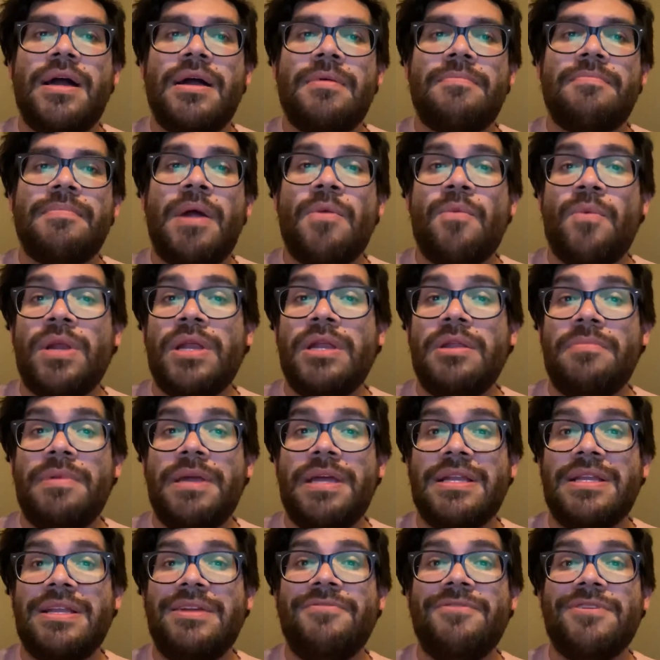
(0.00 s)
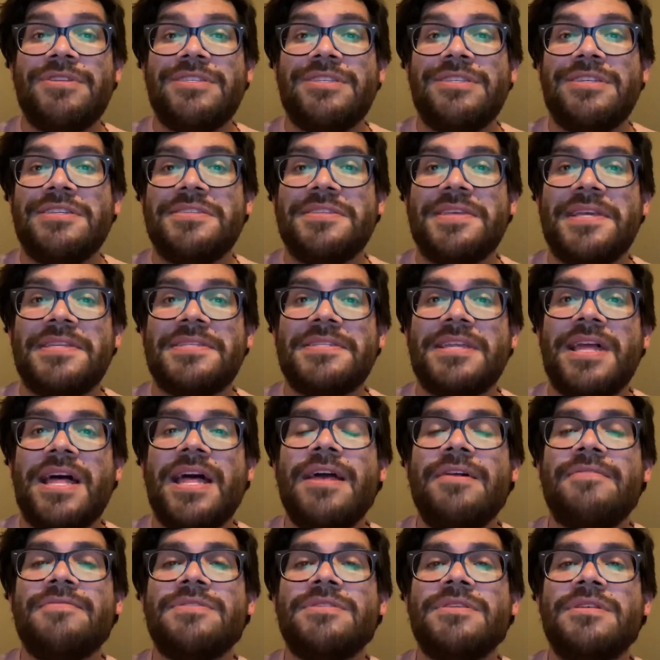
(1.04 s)
I wanted to make a difference in these kids'
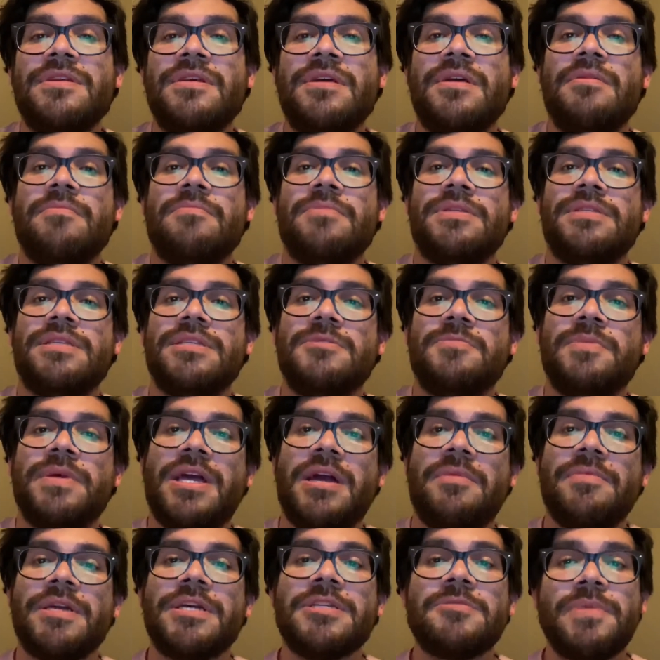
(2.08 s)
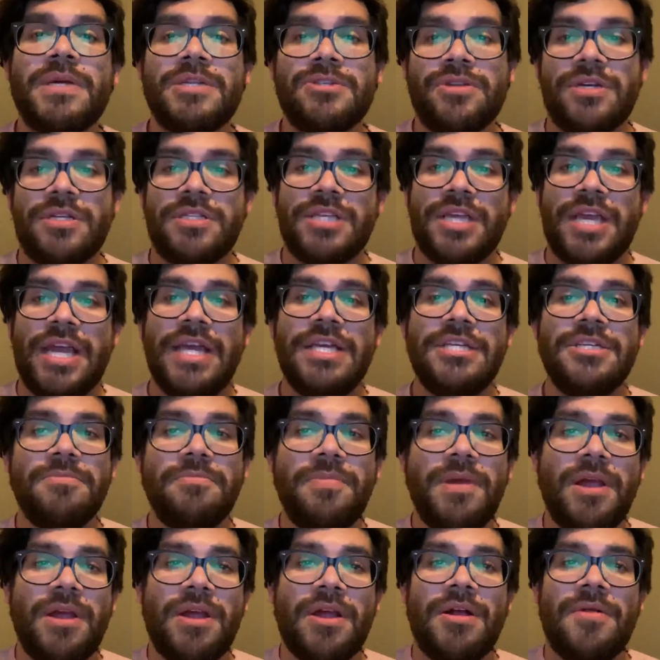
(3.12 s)
lives. But since becoming a special education
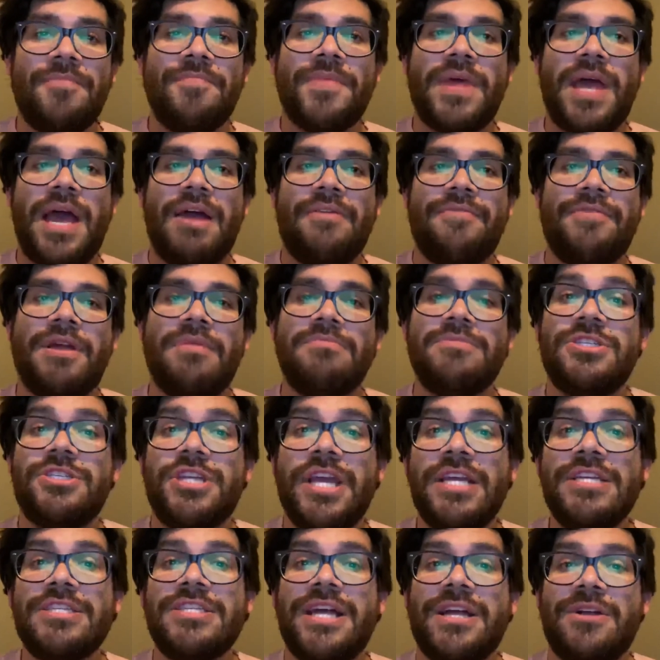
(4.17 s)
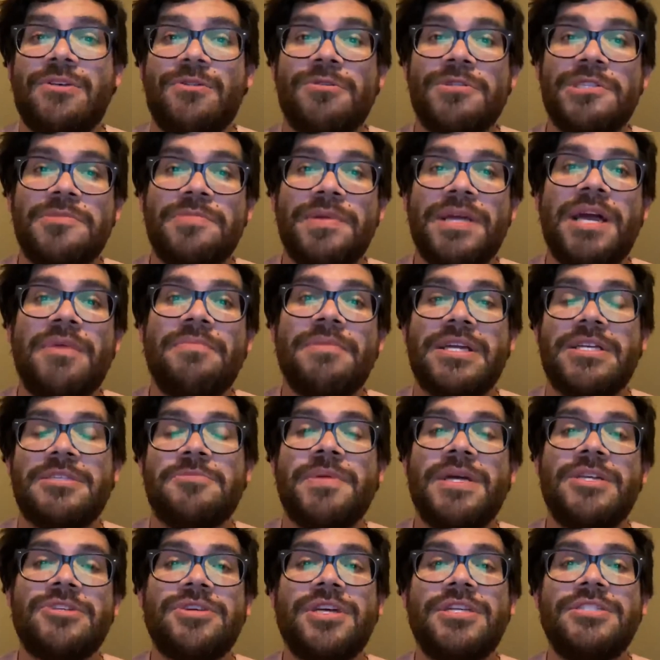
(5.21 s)
para, I've come to change that goal to becoming a
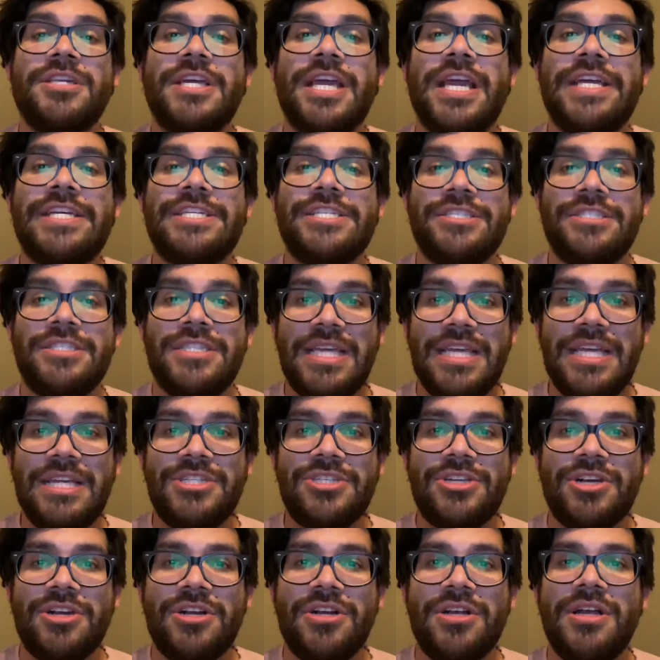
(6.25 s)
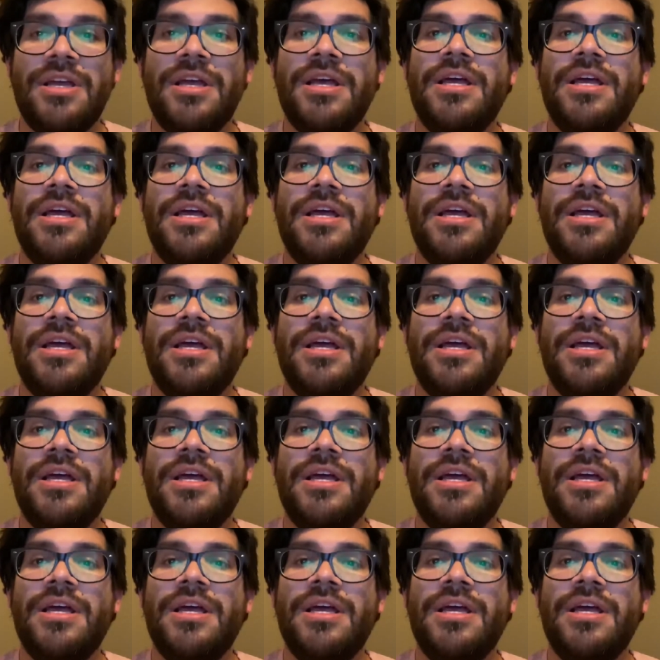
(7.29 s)
special education teacher.